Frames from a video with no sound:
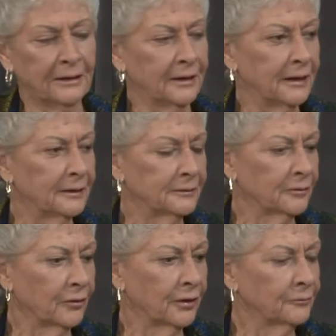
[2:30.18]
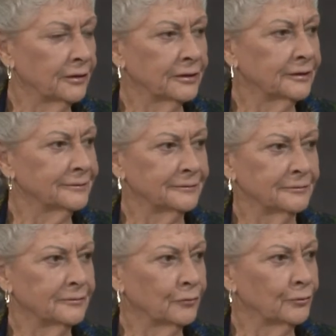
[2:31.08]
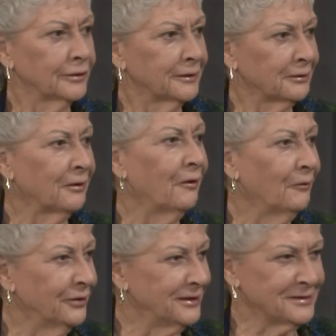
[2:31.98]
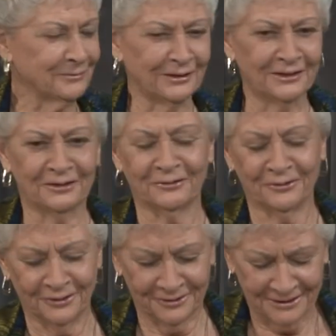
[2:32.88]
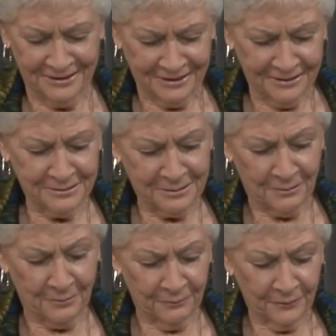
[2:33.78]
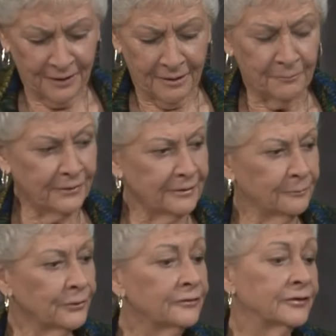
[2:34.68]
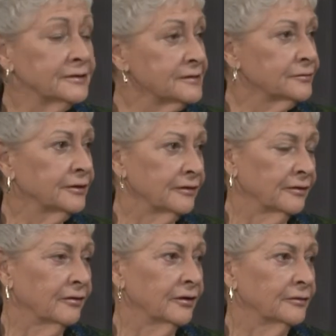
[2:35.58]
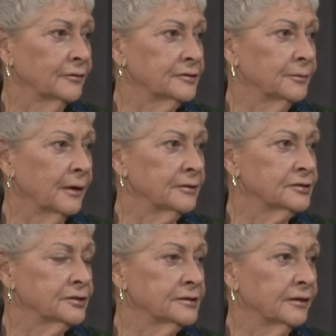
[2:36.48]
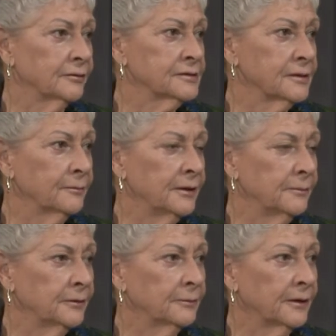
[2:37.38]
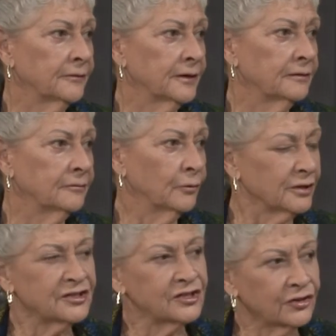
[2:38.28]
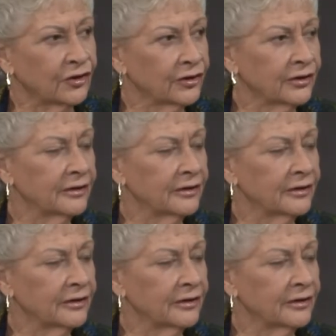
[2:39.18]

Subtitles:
and gone with it and won't let it go, and it's wonderful. But the brief history of the garden, we probably should tell some people about where it started.